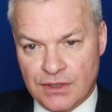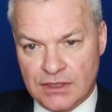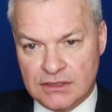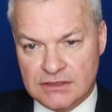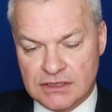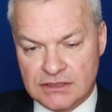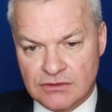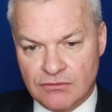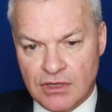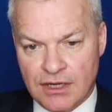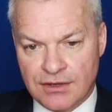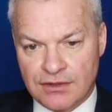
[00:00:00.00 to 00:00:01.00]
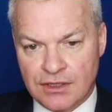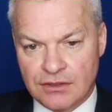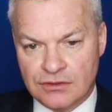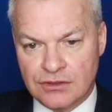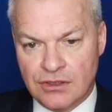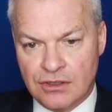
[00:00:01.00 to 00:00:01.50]
Is this the right thing
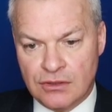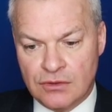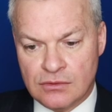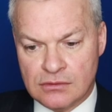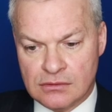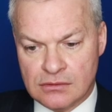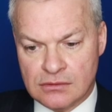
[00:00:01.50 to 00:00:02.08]
to do?